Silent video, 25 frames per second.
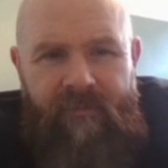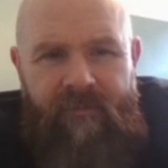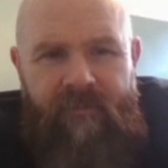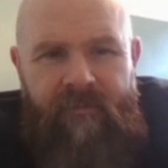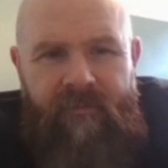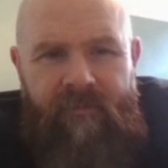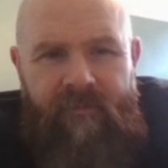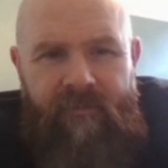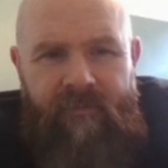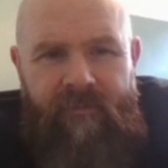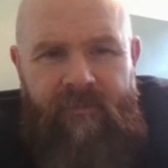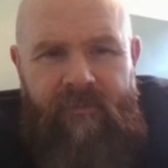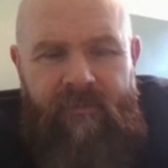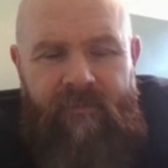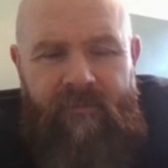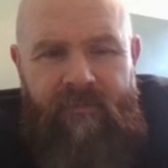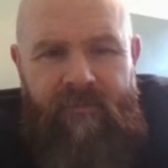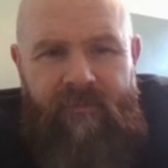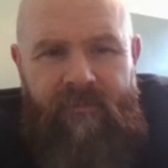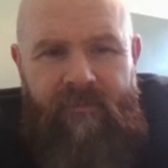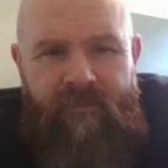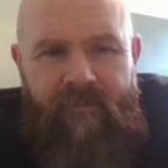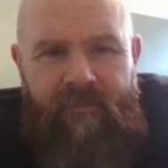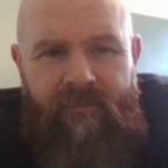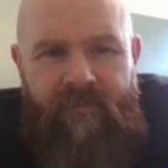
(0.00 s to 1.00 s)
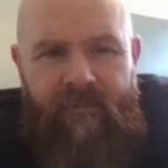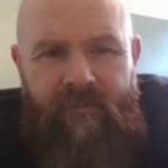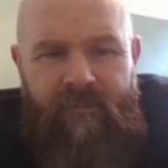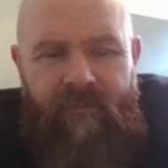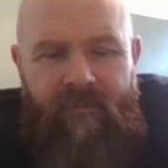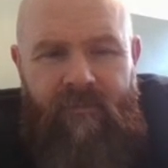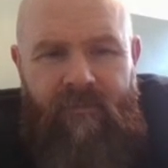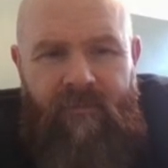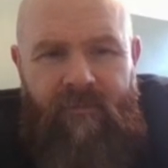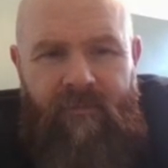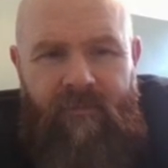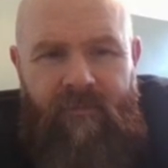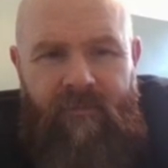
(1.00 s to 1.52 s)

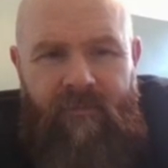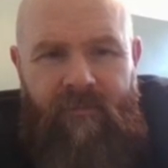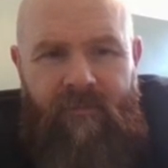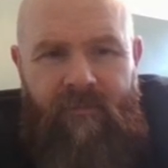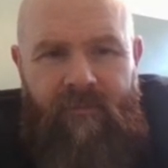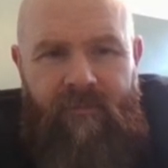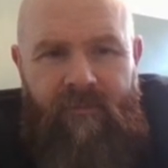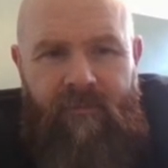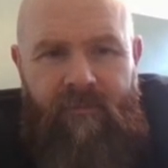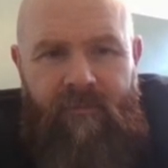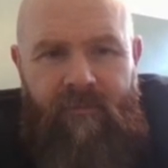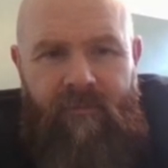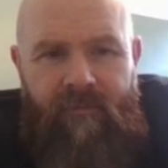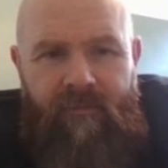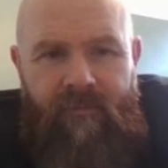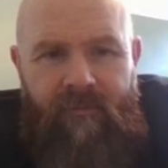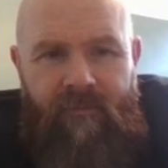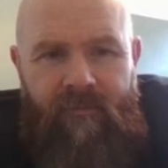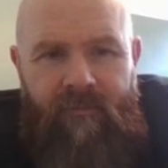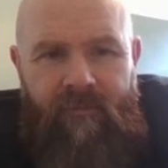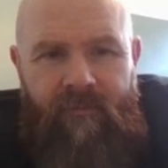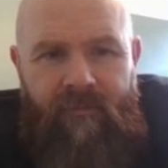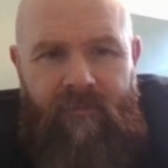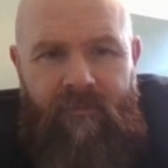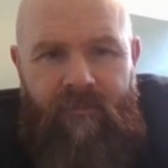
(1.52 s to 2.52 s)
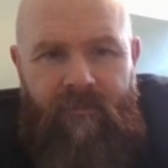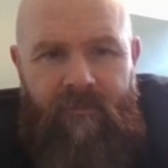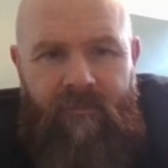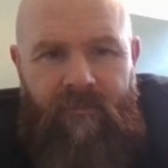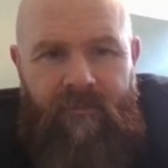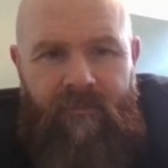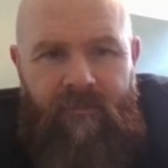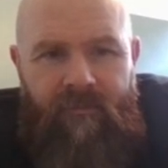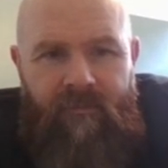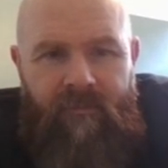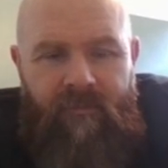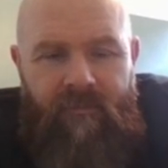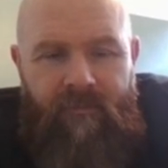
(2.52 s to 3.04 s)

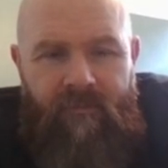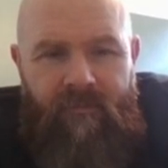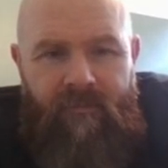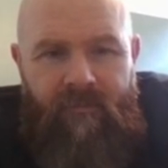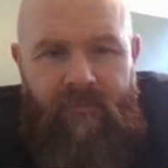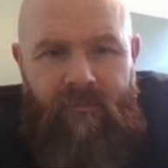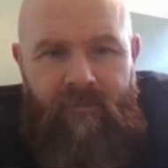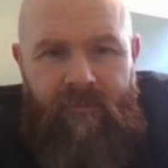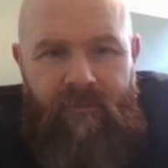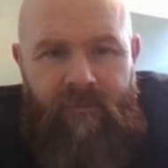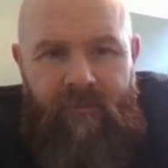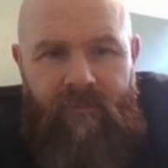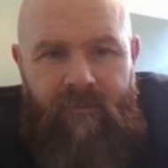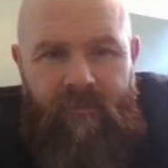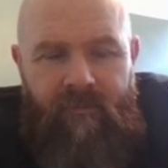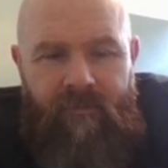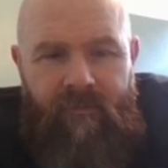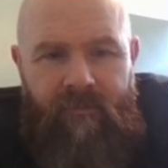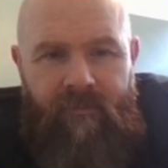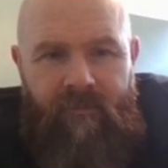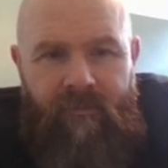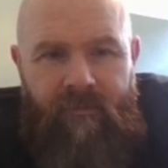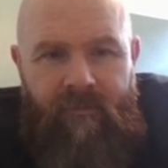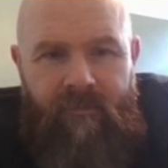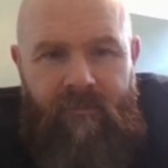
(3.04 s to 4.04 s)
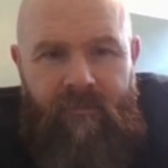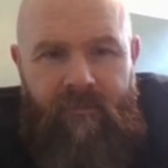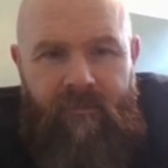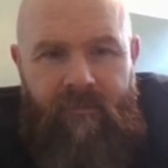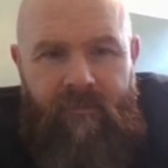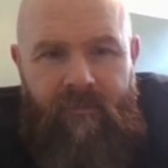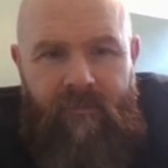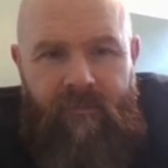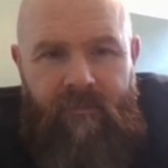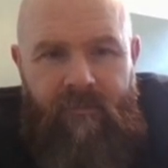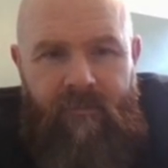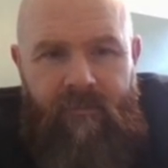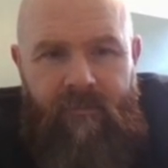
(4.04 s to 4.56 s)

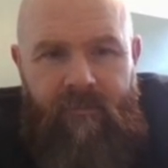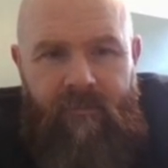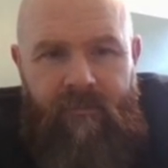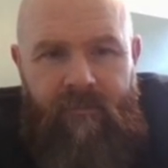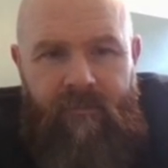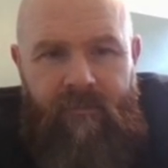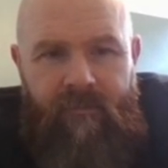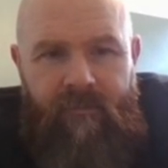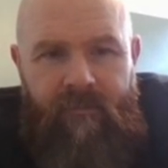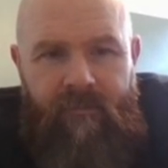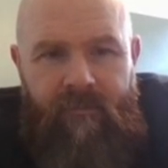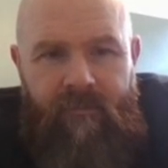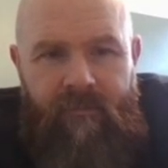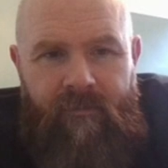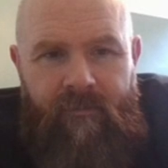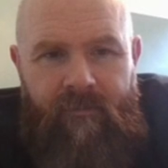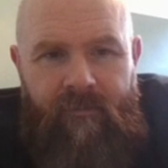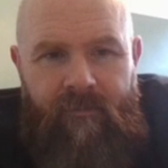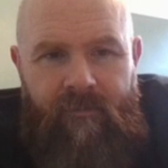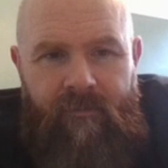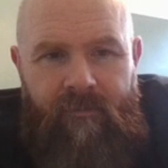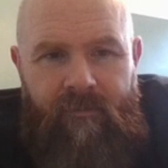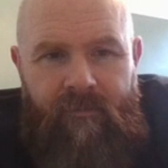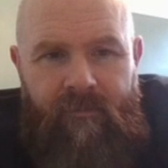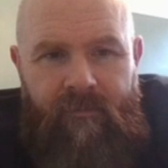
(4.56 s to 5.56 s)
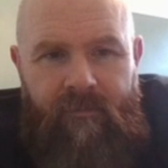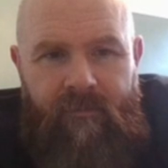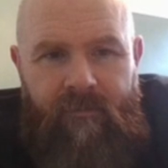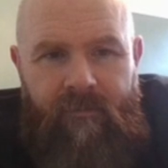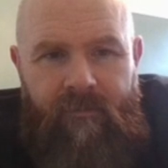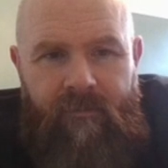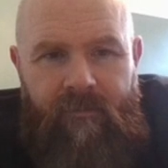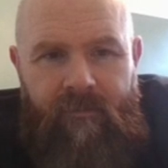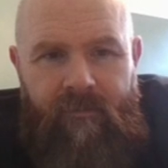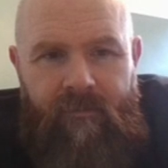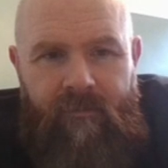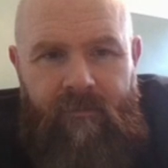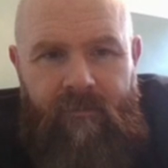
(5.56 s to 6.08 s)

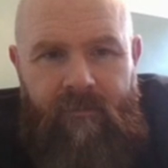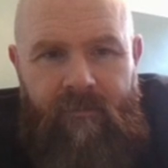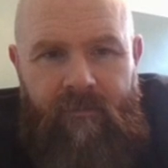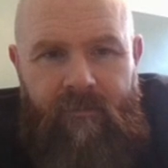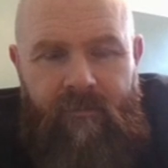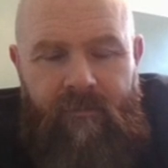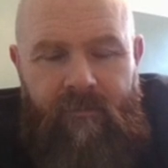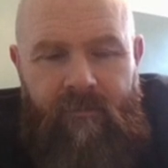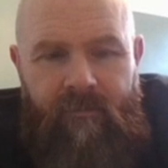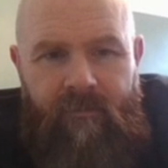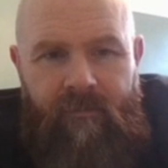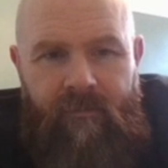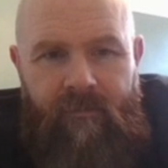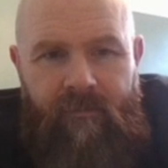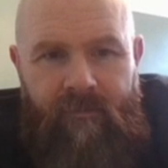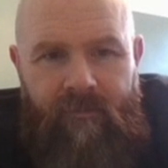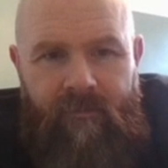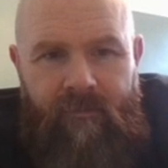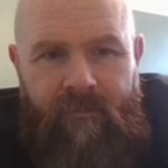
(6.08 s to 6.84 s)
[no speech]